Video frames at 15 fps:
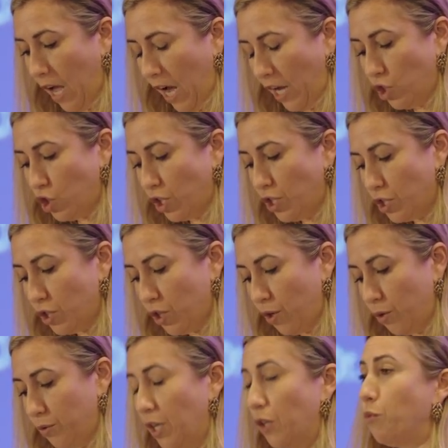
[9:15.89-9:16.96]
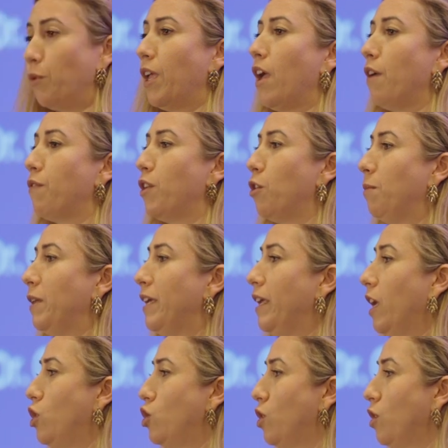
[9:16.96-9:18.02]
I just know that we have an
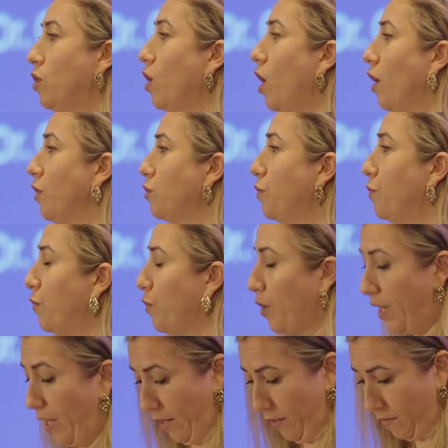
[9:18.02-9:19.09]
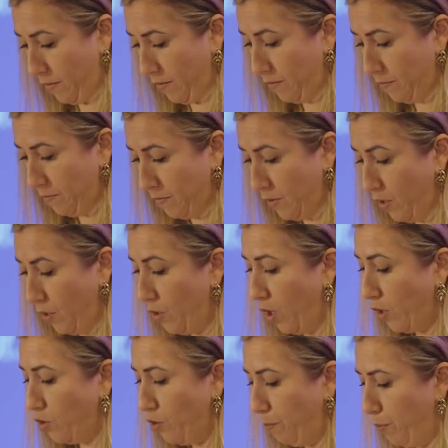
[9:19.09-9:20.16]
obligation not to forget,
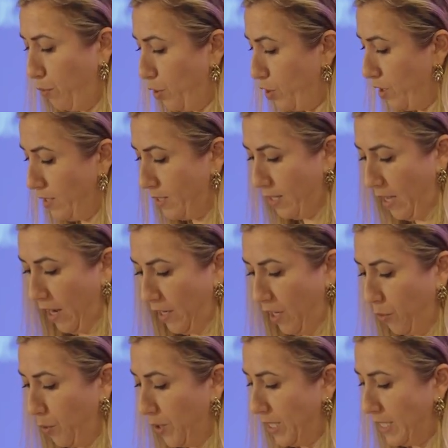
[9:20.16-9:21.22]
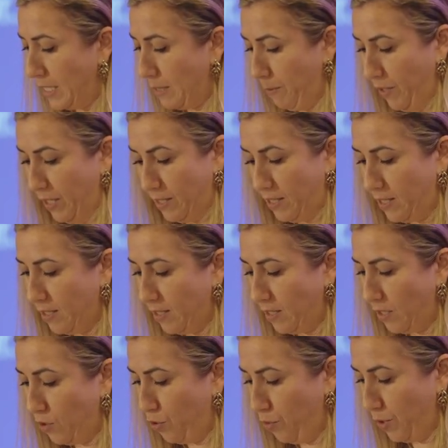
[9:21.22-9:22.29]
not to push aside our experiences
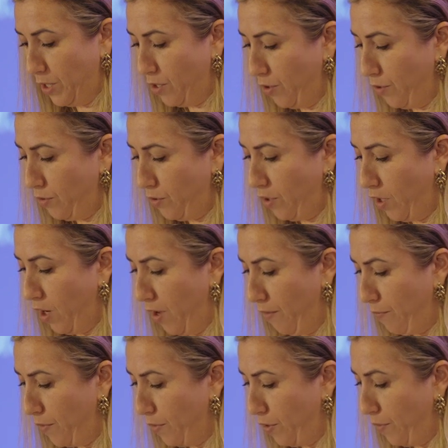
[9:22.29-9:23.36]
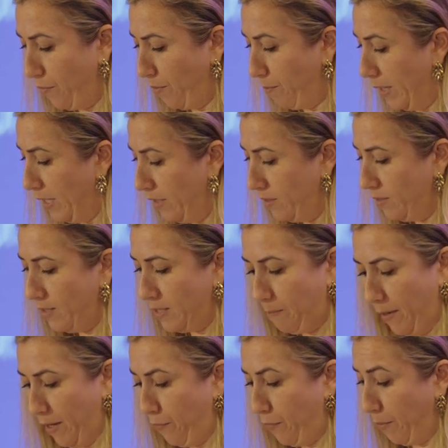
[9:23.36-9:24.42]
and to return to the comfort of
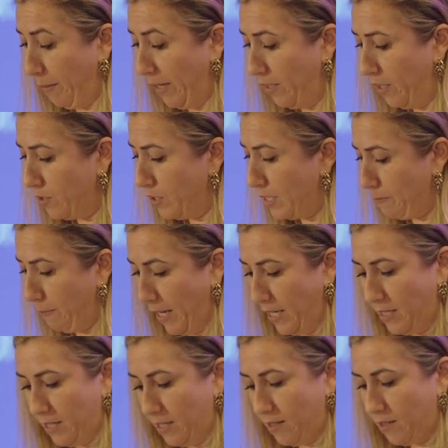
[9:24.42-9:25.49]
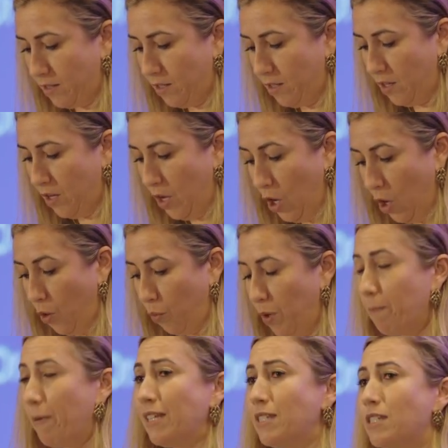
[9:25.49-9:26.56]
familiar spaces.
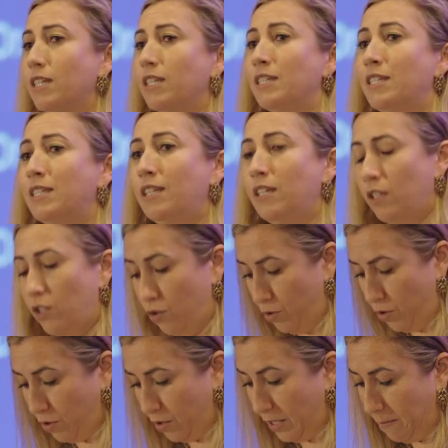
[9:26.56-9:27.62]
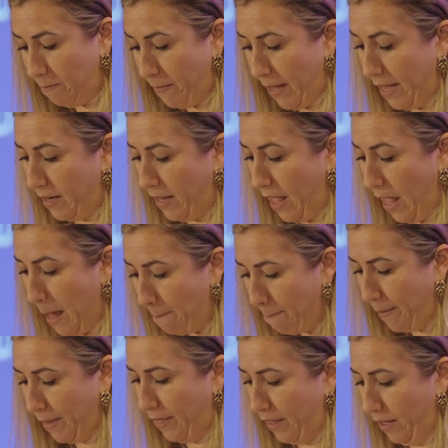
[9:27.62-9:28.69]
We must continue to demand
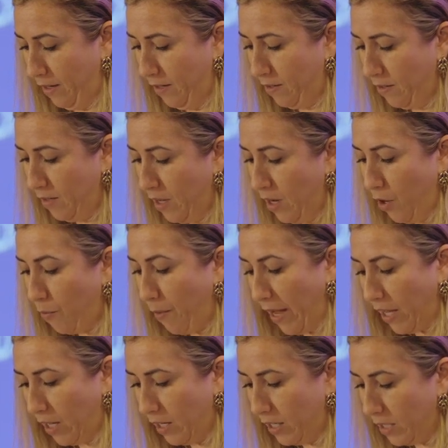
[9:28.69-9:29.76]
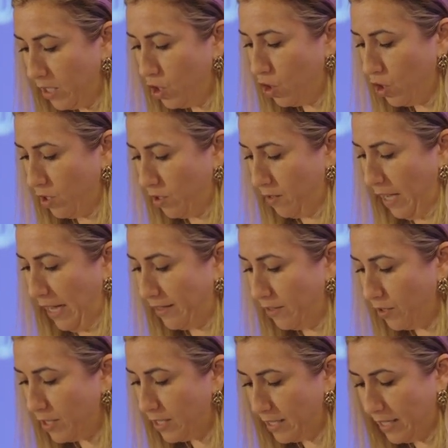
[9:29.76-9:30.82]
empathy, recognition,
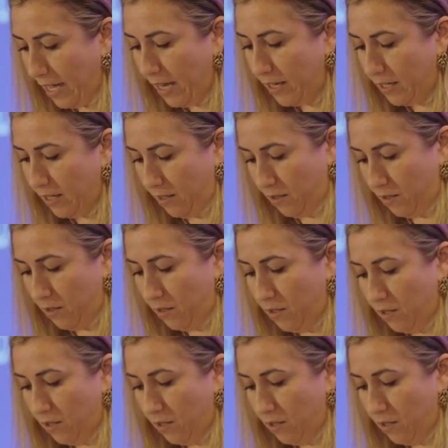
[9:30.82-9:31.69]
understanding,